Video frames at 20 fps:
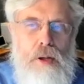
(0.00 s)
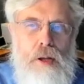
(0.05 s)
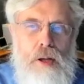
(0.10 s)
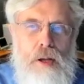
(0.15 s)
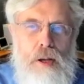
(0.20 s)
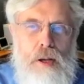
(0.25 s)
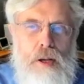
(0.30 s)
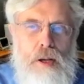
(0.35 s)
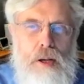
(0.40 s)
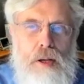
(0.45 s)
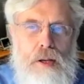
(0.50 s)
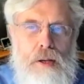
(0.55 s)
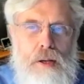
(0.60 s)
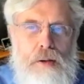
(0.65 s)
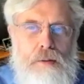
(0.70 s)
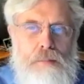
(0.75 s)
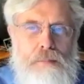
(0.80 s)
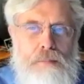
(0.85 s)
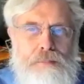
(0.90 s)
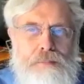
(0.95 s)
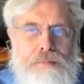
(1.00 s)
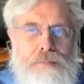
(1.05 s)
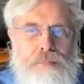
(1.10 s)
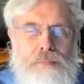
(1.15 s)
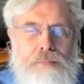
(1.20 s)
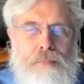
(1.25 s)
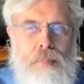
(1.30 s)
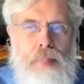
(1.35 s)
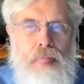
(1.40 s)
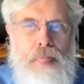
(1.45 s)
Uh,
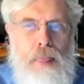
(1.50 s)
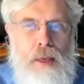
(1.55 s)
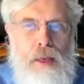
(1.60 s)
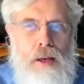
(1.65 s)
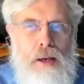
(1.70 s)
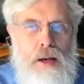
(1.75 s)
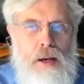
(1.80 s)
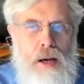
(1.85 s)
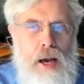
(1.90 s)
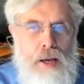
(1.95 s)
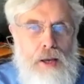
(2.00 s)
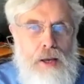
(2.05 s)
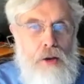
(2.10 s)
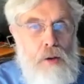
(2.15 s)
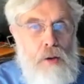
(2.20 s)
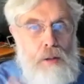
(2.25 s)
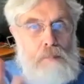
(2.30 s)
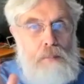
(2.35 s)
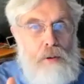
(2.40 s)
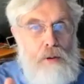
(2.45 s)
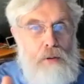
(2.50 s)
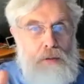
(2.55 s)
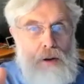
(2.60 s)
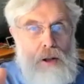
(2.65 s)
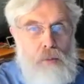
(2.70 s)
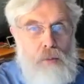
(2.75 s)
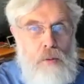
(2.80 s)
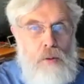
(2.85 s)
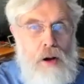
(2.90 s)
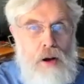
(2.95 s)
I can only prove it
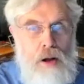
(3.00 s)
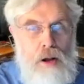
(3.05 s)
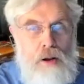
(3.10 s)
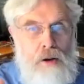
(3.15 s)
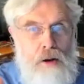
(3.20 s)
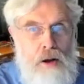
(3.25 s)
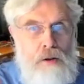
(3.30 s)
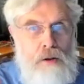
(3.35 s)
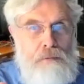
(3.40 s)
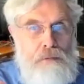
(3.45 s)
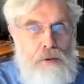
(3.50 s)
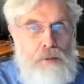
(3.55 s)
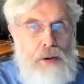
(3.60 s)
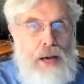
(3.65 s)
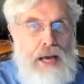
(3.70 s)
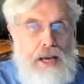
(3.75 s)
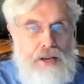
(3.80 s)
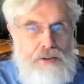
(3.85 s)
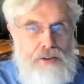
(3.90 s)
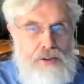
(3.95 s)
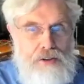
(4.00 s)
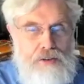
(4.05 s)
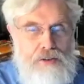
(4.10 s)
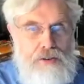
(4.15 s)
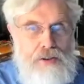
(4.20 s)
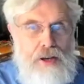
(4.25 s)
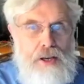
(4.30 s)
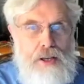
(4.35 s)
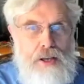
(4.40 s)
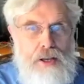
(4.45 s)
on, on, on, a few
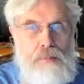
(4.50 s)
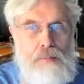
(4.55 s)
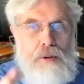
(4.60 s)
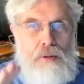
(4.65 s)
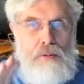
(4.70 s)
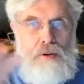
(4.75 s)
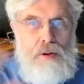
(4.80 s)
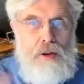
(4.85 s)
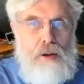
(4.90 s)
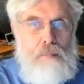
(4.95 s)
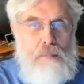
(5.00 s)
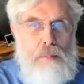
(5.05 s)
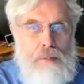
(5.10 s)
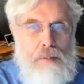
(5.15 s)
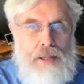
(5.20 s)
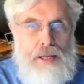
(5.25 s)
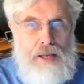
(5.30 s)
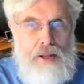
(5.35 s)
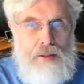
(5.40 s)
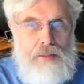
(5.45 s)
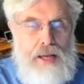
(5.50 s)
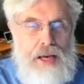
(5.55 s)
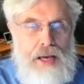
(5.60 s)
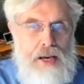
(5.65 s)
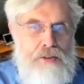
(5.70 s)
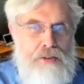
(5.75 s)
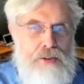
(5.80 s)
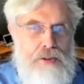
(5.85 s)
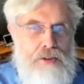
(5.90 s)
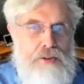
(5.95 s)
axes. I can prove it on a public health
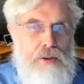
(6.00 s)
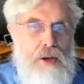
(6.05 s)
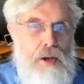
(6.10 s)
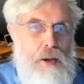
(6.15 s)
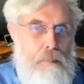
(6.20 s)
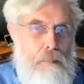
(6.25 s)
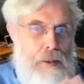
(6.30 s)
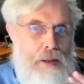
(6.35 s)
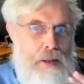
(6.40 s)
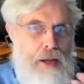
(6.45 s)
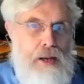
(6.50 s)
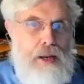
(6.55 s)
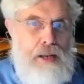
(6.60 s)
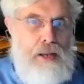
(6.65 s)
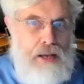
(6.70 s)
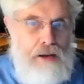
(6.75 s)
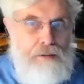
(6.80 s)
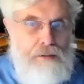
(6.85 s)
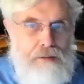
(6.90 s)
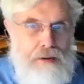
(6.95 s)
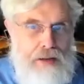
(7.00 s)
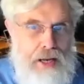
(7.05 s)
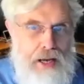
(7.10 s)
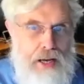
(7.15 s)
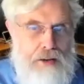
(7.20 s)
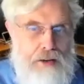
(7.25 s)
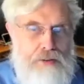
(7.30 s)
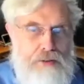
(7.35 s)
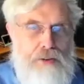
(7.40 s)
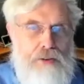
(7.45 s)
axis, but not on every
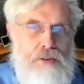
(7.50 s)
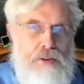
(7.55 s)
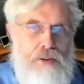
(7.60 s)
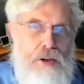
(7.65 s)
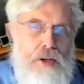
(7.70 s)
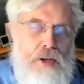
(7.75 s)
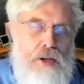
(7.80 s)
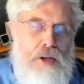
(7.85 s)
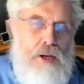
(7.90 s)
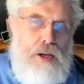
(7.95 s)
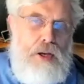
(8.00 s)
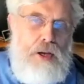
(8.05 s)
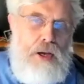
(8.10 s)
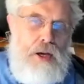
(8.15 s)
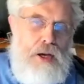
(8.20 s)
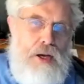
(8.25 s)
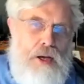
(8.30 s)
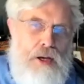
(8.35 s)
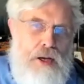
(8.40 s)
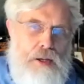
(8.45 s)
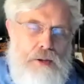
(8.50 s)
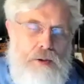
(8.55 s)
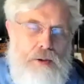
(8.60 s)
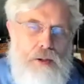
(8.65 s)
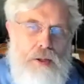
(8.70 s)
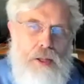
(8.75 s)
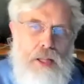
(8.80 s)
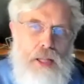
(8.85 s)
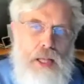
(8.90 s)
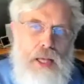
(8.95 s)
axis. Uh,
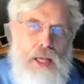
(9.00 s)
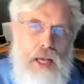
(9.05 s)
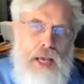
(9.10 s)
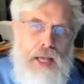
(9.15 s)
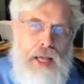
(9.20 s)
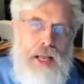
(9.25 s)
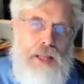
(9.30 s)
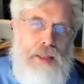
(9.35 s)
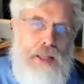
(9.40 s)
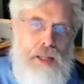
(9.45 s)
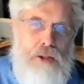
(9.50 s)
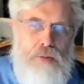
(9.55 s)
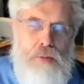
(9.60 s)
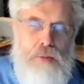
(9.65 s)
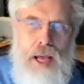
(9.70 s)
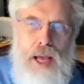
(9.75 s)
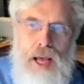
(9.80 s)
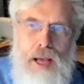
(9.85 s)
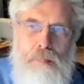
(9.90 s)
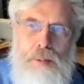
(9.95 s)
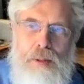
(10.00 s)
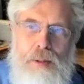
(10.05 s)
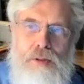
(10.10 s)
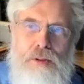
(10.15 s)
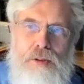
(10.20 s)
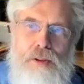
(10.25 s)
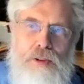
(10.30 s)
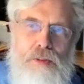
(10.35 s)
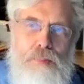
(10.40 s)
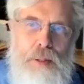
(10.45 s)
and I think that's what
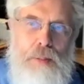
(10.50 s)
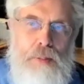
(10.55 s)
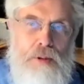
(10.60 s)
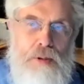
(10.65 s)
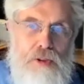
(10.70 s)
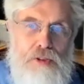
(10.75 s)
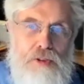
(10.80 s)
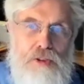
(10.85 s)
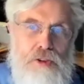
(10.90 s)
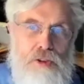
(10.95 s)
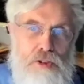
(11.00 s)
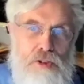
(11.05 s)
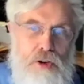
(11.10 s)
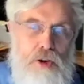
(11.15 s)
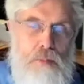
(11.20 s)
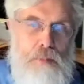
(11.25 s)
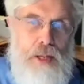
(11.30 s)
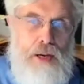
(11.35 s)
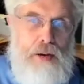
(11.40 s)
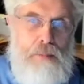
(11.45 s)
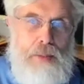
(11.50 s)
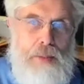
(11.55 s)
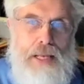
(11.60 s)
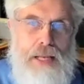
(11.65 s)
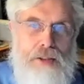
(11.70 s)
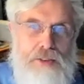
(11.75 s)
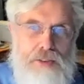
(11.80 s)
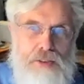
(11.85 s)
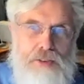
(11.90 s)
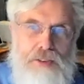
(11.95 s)
happens is people just assume that everybody
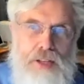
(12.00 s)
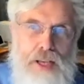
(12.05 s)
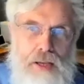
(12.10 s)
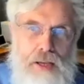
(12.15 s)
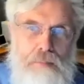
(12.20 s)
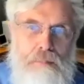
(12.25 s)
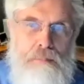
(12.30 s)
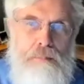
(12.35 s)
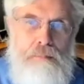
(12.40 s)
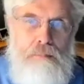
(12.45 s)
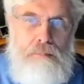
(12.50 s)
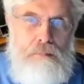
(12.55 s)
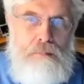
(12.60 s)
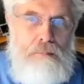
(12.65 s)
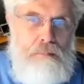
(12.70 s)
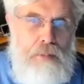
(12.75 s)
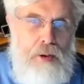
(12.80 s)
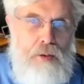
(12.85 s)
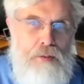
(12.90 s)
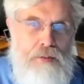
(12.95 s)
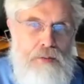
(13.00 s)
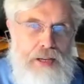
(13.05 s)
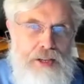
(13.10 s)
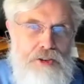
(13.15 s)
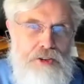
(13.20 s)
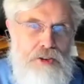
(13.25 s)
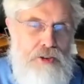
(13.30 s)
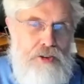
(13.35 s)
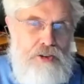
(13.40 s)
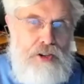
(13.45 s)
has the same
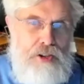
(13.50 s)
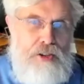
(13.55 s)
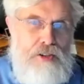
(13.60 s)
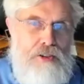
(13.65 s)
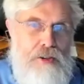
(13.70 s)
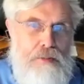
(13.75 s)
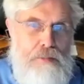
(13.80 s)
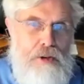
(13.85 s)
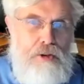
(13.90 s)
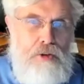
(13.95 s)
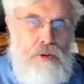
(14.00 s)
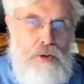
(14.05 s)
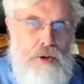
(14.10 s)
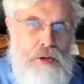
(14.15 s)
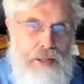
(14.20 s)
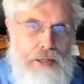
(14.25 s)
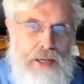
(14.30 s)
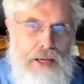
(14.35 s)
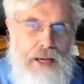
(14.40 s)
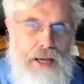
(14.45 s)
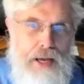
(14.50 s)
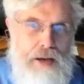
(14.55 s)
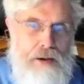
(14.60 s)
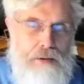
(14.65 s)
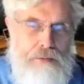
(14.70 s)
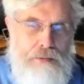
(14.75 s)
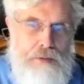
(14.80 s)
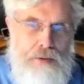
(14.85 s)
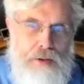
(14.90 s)
motivations as the majority have.